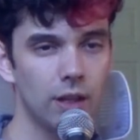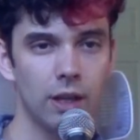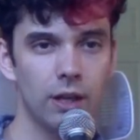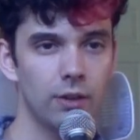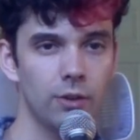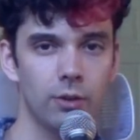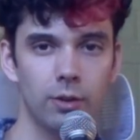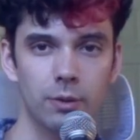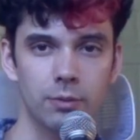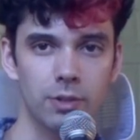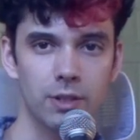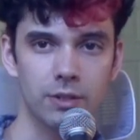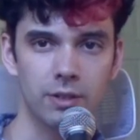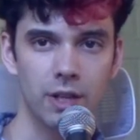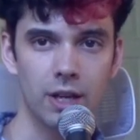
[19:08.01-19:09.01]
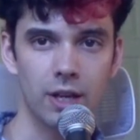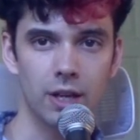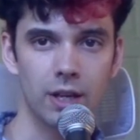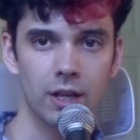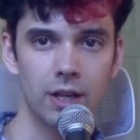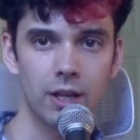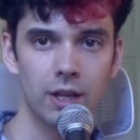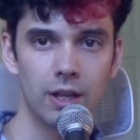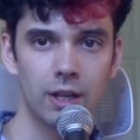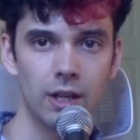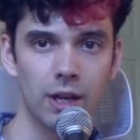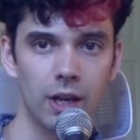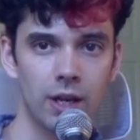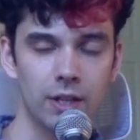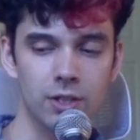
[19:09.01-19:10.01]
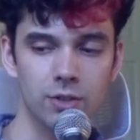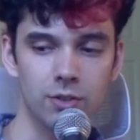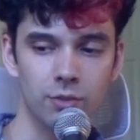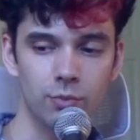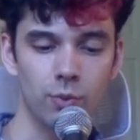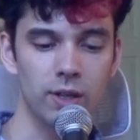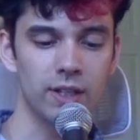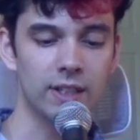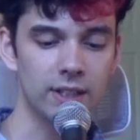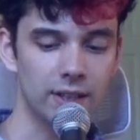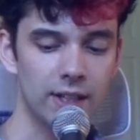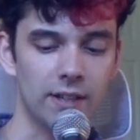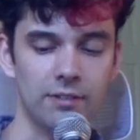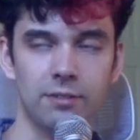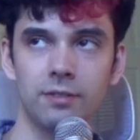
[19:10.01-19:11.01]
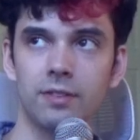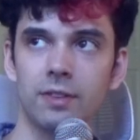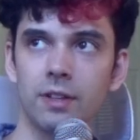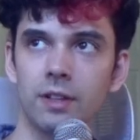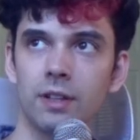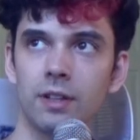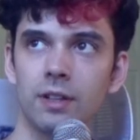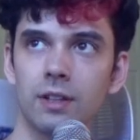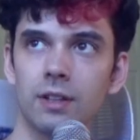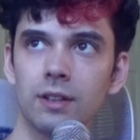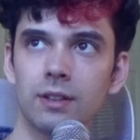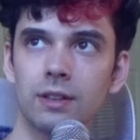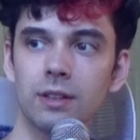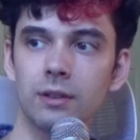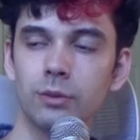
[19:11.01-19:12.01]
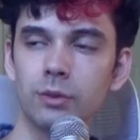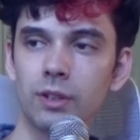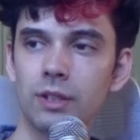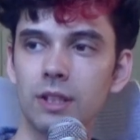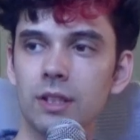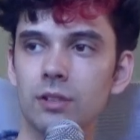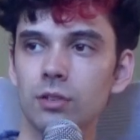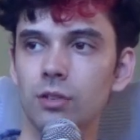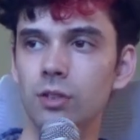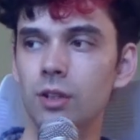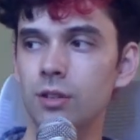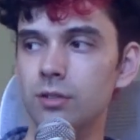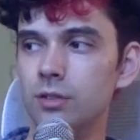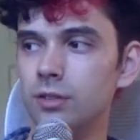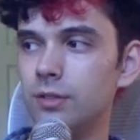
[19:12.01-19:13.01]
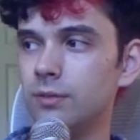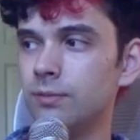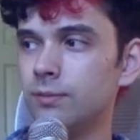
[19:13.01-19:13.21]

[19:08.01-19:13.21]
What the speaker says: don't know what I'm trying to say. I just want to get those ideas across.